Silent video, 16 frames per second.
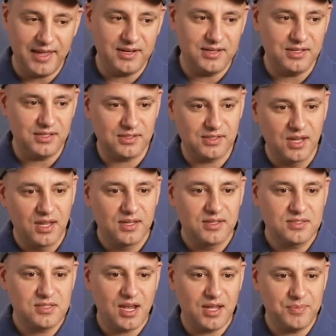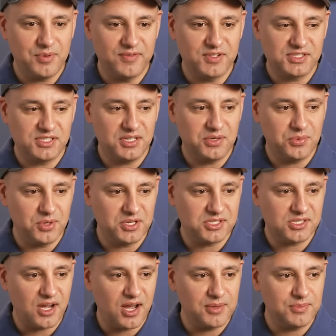editing type of a sequence
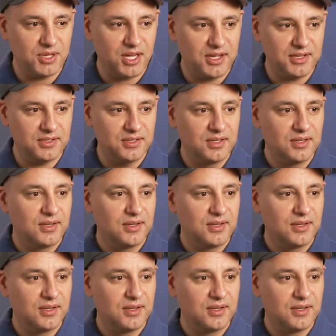timeline.